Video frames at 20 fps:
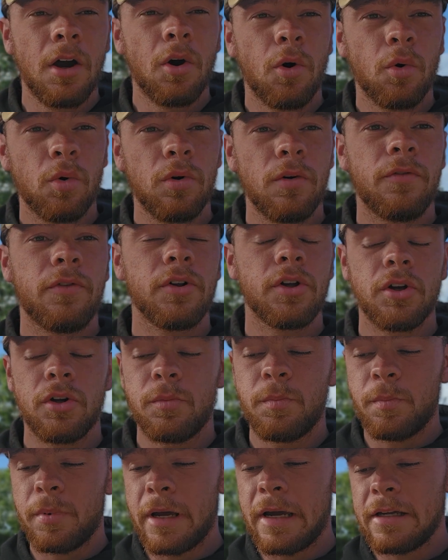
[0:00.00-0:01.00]
all of the
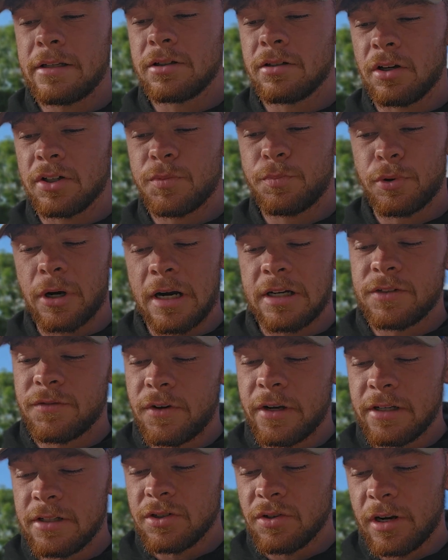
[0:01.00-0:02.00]
good bits, nice brass
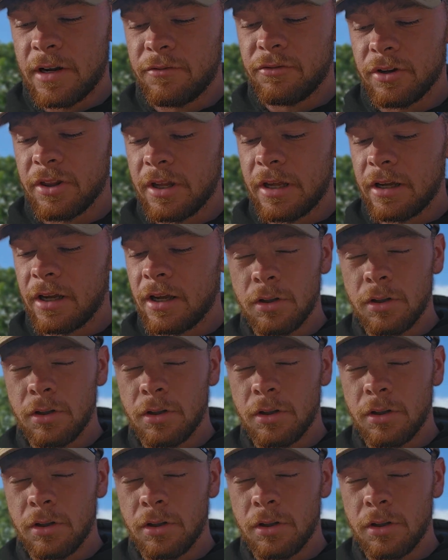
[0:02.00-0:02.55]
fittings on everything,